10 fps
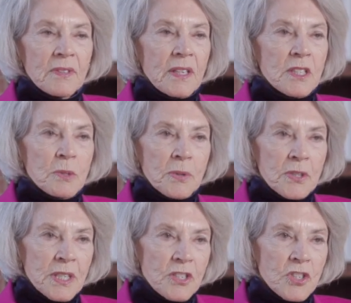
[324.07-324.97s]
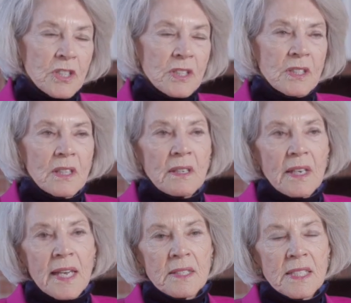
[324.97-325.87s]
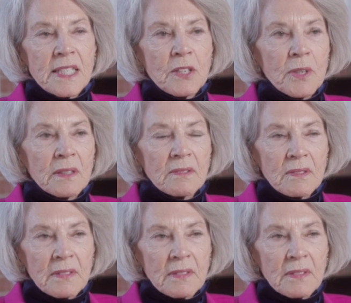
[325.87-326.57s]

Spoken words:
is partitioned, and it has secret